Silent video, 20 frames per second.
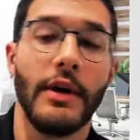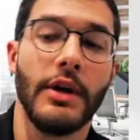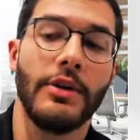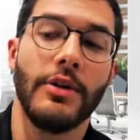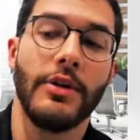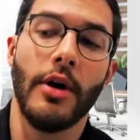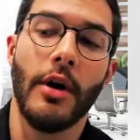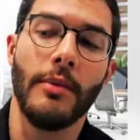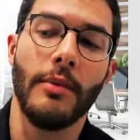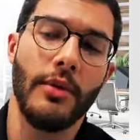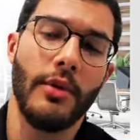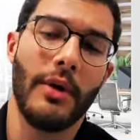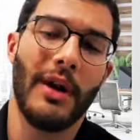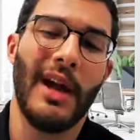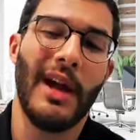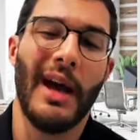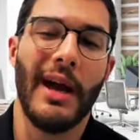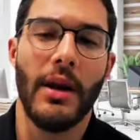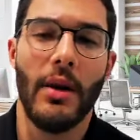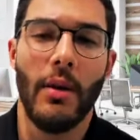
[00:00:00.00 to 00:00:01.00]
very top, you
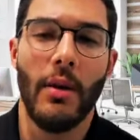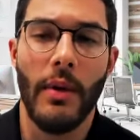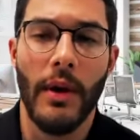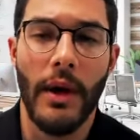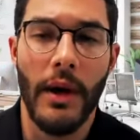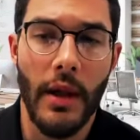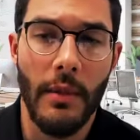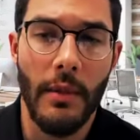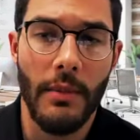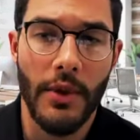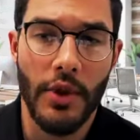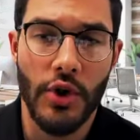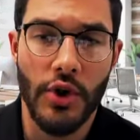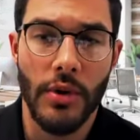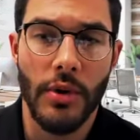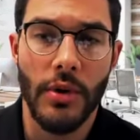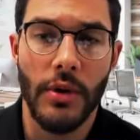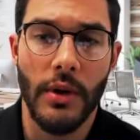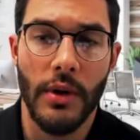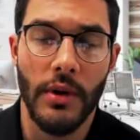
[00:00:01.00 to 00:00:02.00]
kind of want to keep it
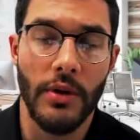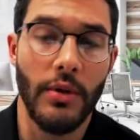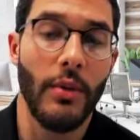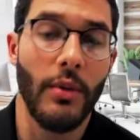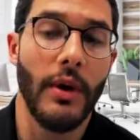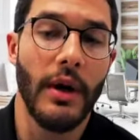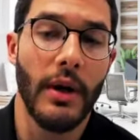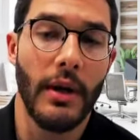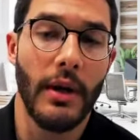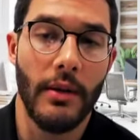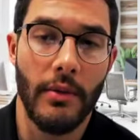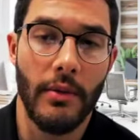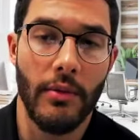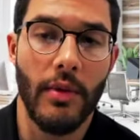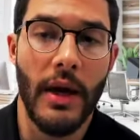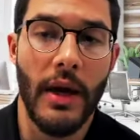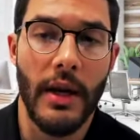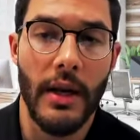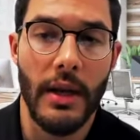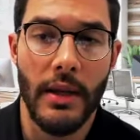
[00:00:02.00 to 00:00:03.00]
short and you want to
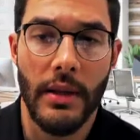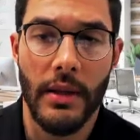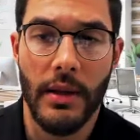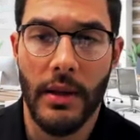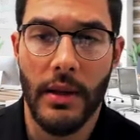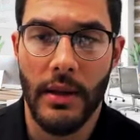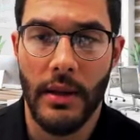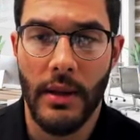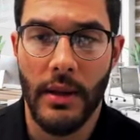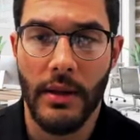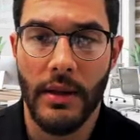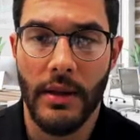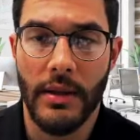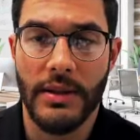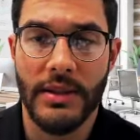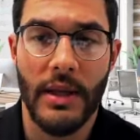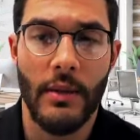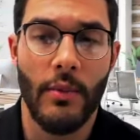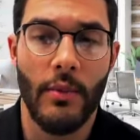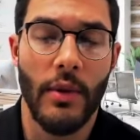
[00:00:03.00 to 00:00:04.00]
write it in the
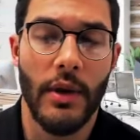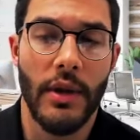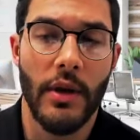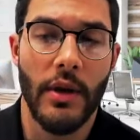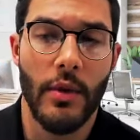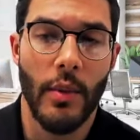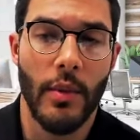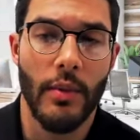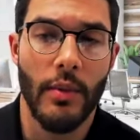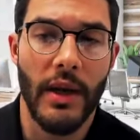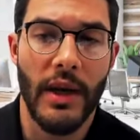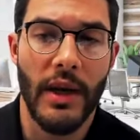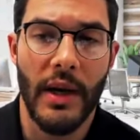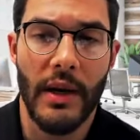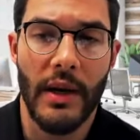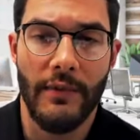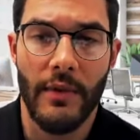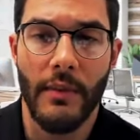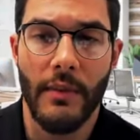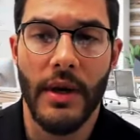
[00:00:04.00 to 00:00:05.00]
same way that you would write
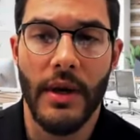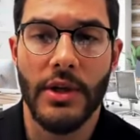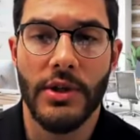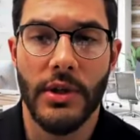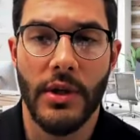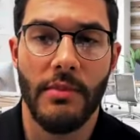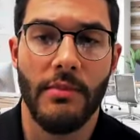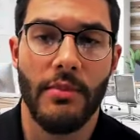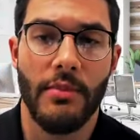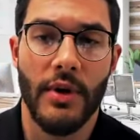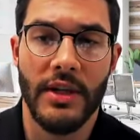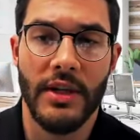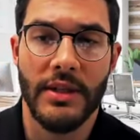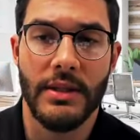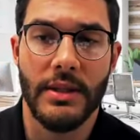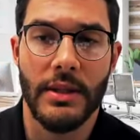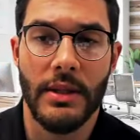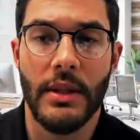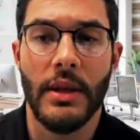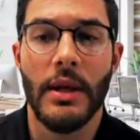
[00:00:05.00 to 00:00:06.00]
an affirmation in
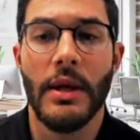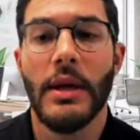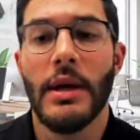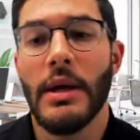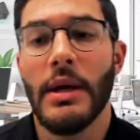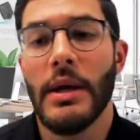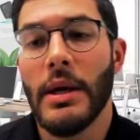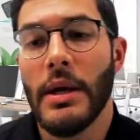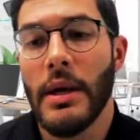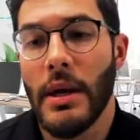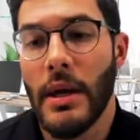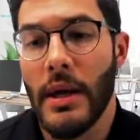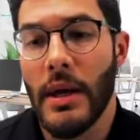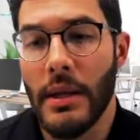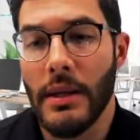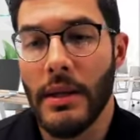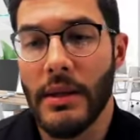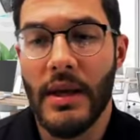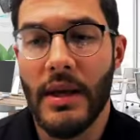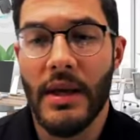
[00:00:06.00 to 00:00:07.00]
present
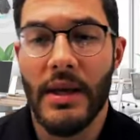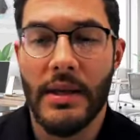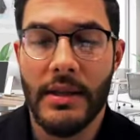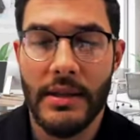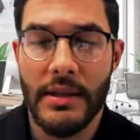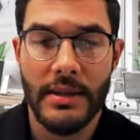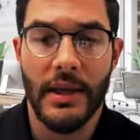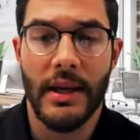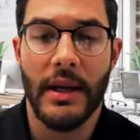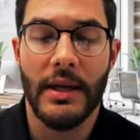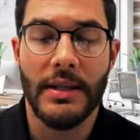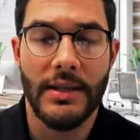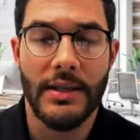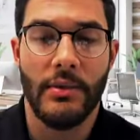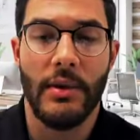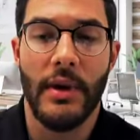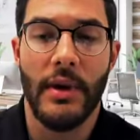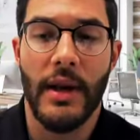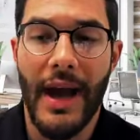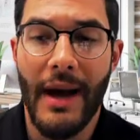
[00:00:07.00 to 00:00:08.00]
tense, like it's
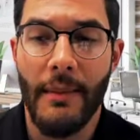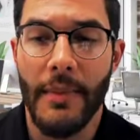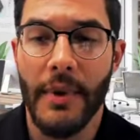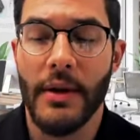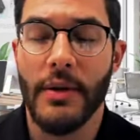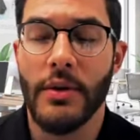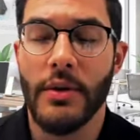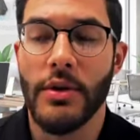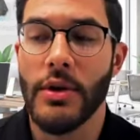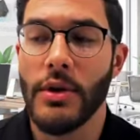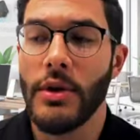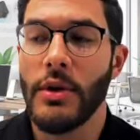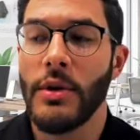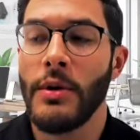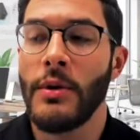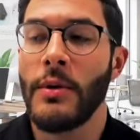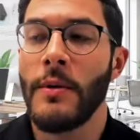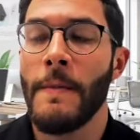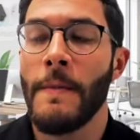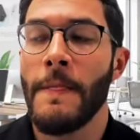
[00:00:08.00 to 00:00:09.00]
already happening to
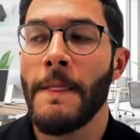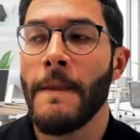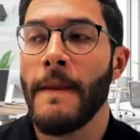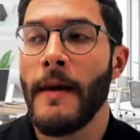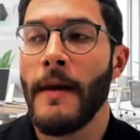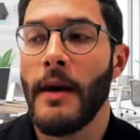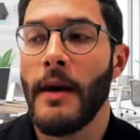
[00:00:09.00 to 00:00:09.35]
you.